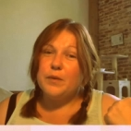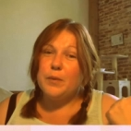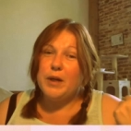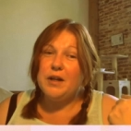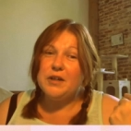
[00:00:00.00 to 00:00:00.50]

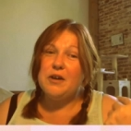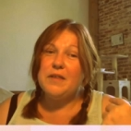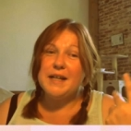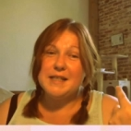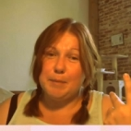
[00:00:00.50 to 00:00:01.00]
We all know
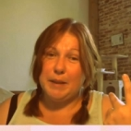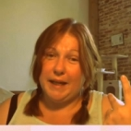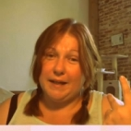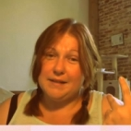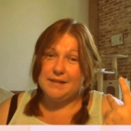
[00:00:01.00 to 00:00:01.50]
that it's a
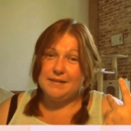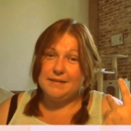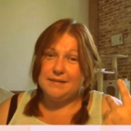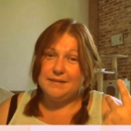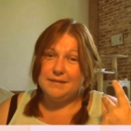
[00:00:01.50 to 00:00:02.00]
plant,
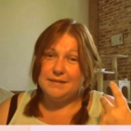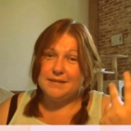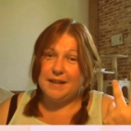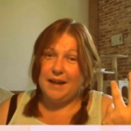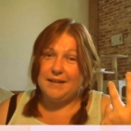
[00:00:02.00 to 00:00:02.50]

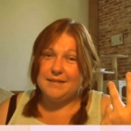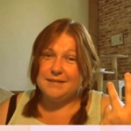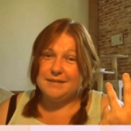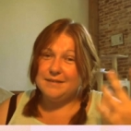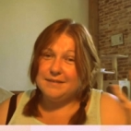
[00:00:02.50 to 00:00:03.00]
okay?
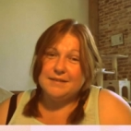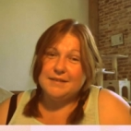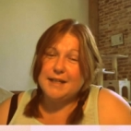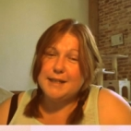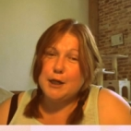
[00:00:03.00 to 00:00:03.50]

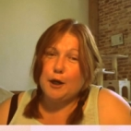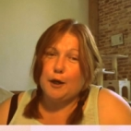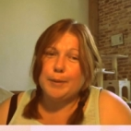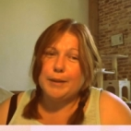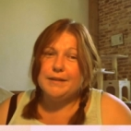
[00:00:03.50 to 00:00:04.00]
It's an herb